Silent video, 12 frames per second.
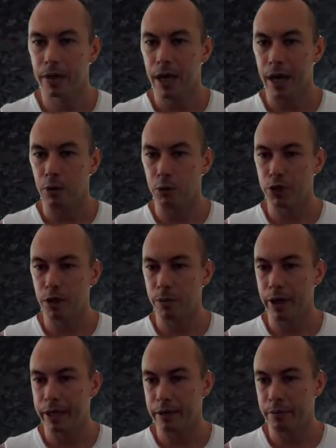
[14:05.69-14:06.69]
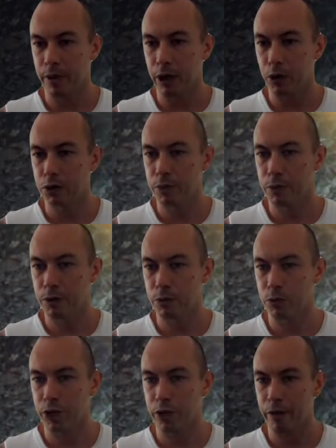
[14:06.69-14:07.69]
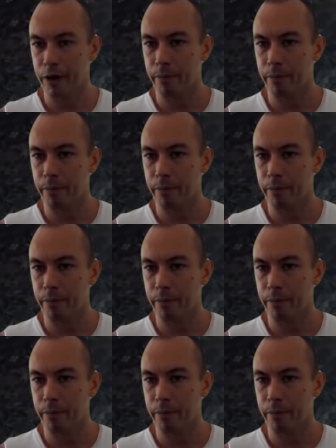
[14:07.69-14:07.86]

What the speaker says: And also my ultimates will generate